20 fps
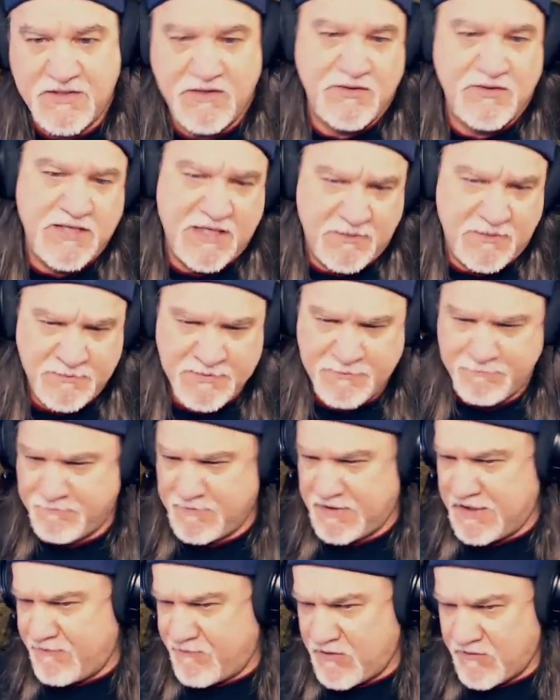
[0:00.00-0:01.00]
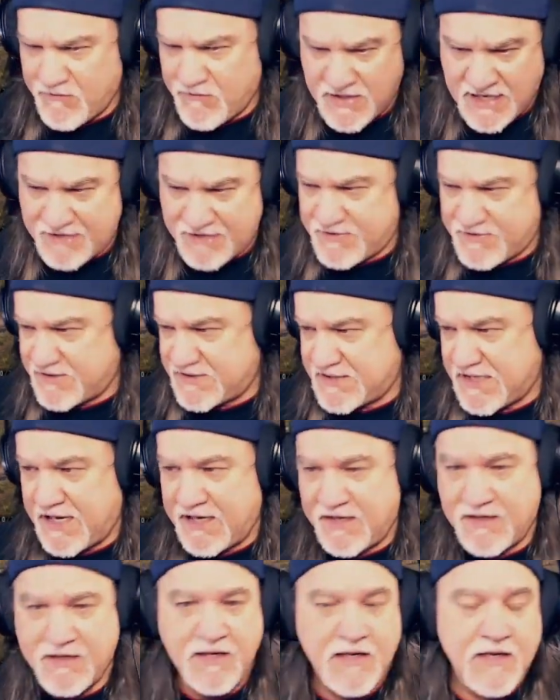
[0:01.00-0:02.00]
You tell, if you get the
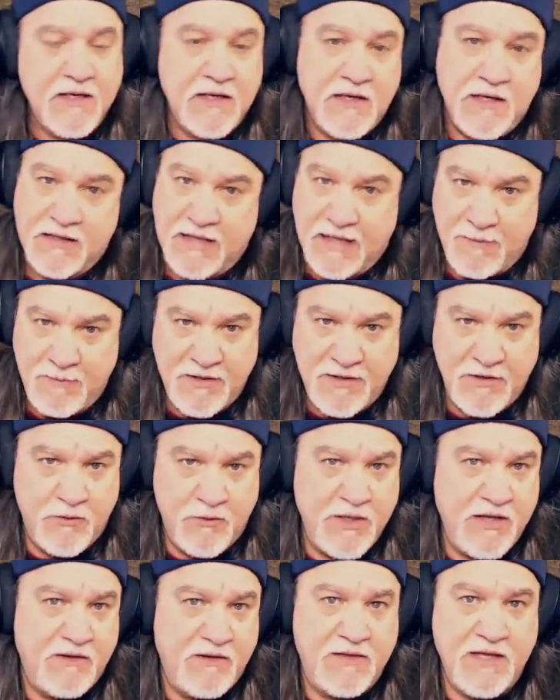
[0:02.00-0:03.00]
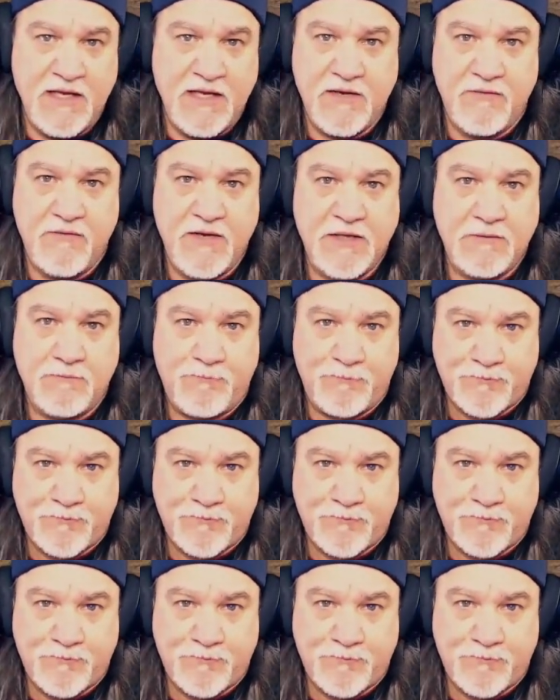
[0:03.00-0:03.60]
tank, let me know what you think of it.